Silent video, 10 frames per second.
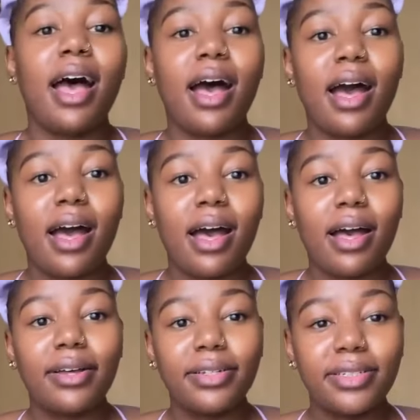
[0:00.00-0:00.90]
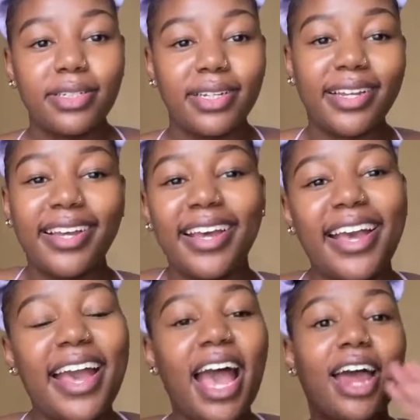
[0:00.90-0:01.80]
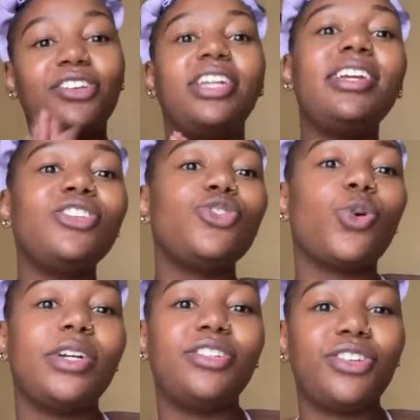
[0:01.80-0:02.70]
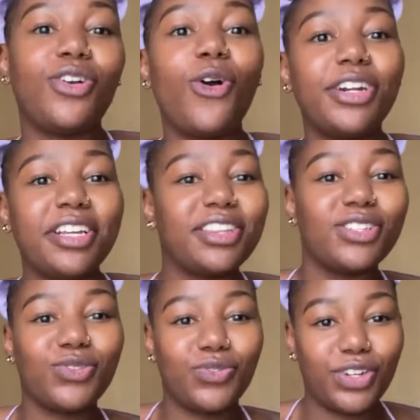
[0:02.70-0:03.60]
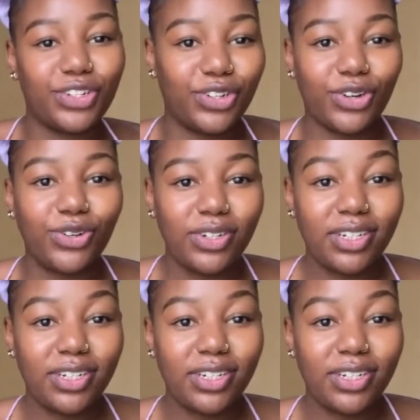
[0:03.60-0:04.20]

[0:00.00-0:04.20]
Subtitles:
I really enjoyed recording this video,